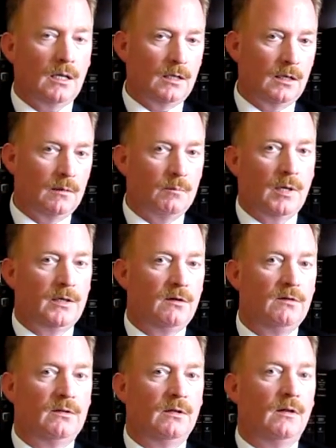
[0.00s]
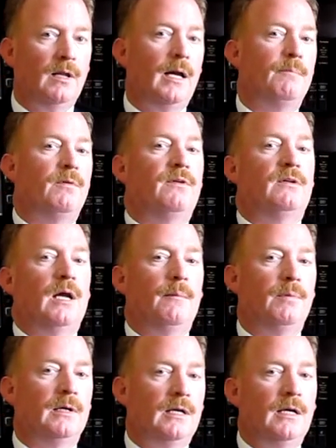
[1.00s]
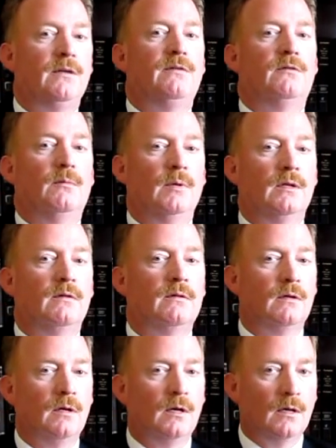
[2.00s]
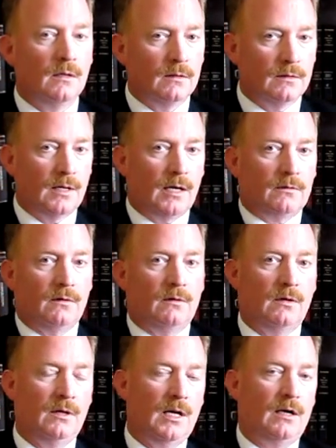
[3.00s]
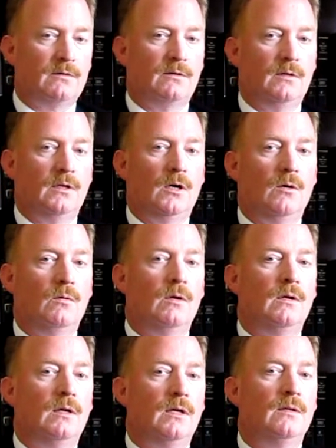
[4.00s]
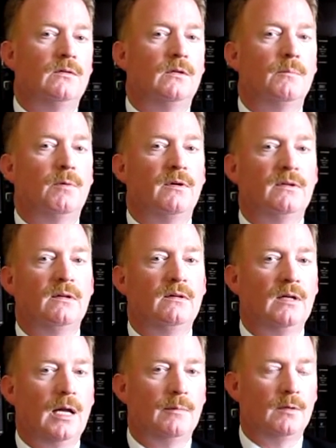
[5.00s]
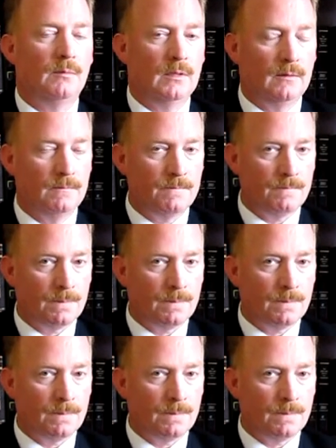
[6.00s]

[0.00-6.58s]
and then by using laparoscopic instruments, the doctor can actually go into the person's abdomen,